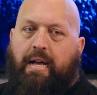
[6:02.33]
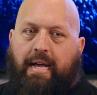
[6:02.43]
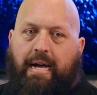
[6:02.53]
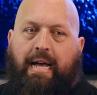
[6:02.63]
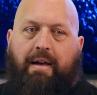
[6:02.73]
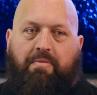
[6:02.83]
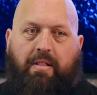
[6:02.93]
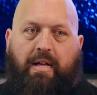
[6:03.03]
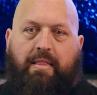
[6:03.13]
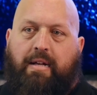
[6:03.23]
I have to
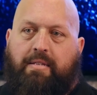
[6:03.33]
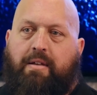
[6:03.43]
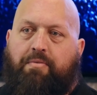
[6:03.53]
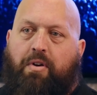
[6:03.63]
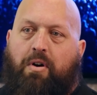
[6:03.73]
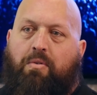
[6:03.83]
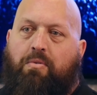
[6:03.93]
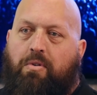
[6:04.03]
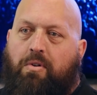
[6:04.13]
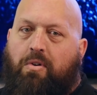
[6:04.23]
let that stuff go
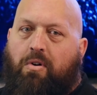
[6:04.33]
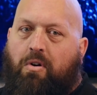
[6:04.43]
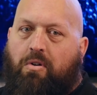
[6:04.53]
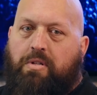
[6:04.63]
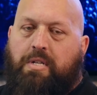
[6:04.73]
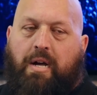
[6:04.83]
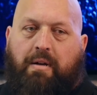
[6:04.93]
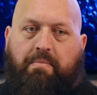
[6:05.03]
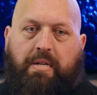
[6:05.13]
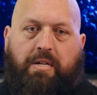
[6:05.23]
all the
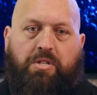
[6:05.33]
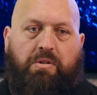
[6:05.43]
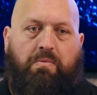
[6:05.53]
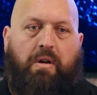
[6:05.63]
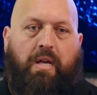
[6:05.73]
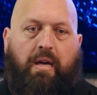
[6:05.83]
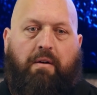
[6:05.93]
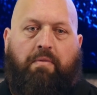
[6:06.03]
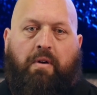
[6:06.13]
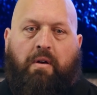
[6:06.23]
time because you want to
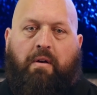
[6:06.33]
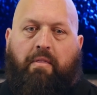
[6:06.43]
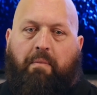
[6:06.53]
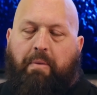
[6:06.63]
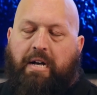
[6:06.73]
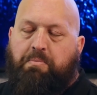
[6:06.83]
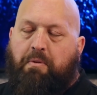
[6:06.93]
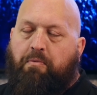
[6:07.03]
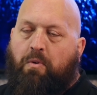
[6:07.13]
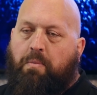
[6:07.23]
give the best
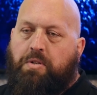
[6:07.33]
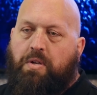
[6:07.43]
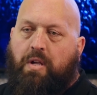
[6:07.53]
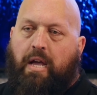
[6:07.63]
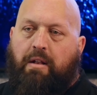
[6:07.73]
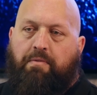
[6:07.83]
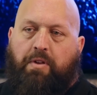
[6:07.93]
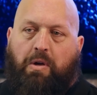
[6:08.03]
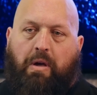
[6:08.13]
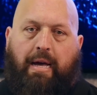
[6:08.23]
performance you can
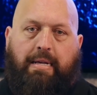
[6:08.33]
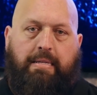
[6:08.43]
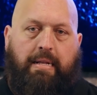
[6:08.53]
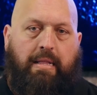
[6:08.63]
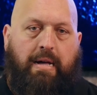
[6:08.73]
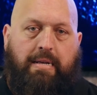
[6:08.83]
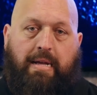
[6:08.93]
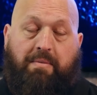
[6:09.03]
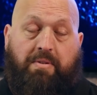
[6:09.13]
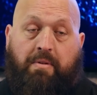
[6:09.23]
for you guys. And a lot of
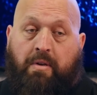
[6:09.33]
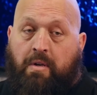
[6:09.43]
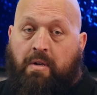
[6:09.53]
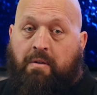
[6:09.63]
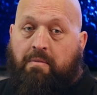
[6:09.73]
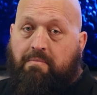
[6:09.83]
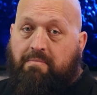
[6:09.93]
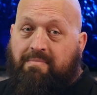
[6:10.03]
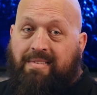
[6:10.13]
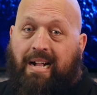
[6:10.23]
times,
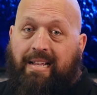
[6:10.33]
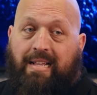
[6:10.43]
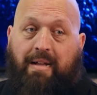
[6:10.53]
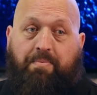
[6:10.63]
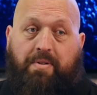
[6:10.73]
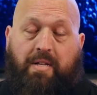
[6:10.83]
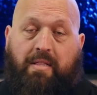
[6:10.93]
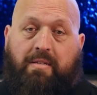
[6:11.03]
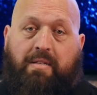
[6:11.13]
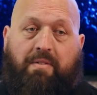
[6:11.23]
99%
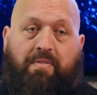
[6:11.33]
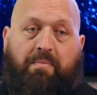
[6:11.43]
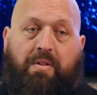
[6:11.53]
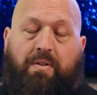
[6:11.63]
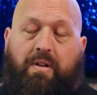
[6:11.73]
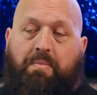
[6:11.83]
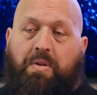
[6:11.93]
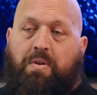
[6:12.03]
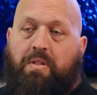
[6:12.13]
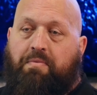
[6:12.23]
of the stuff I'm doing
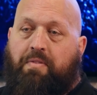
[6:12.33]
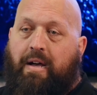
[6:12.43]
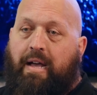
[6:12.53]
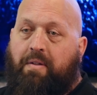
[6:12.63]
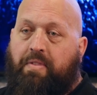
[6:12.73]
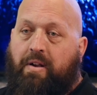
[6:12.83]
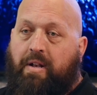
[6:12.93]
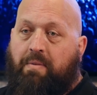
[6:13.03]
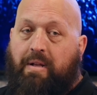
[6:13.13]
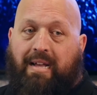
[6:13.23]
on the fly out there
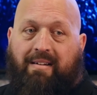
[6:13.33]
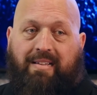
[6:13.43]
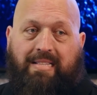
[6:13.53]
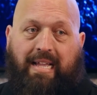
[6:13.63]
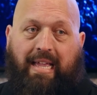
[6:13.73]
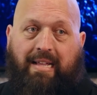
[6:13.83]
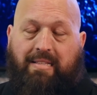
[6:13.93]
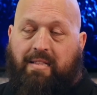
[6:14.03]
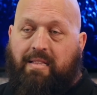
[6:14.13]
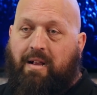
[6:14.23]
anyway now, because I
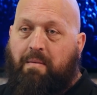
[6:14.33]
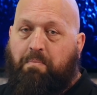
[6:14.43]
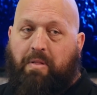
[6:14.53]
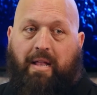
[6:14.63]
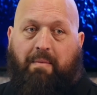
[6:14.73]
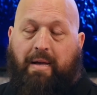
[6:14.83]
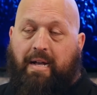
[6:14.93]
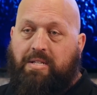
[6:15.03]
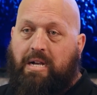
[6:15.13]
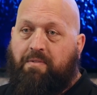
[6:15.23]
can't sit there and plan a
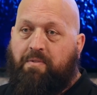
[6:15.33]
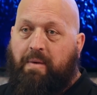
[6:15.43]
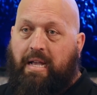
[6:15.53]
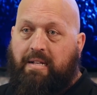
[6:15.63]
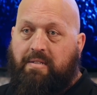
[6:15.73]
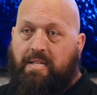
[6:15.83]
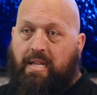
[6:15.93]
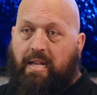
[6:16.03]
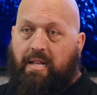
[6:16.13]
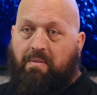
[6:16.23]
match out from A to
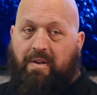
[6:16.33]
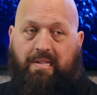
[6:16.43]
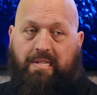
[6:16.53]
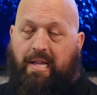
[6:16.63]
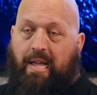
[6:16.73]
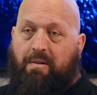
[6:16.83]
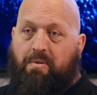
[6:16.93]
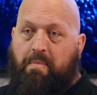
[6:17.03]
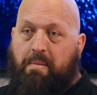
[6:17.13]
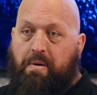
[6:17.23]
Z anyway, because I can't
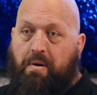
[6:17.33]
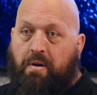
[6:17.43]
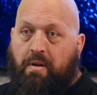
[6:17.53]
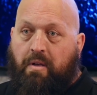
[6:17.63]
remember.